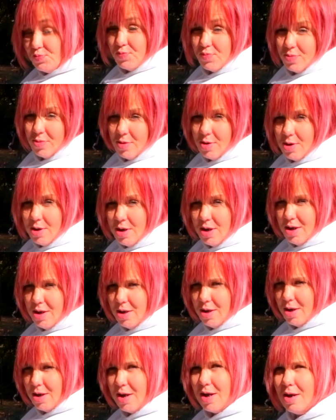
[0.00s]
got the
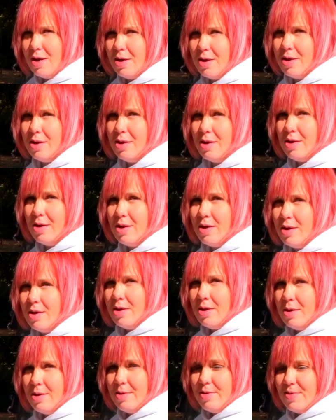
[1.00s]
one and only
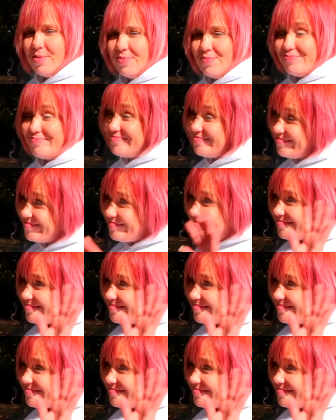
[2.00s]
Kathleen.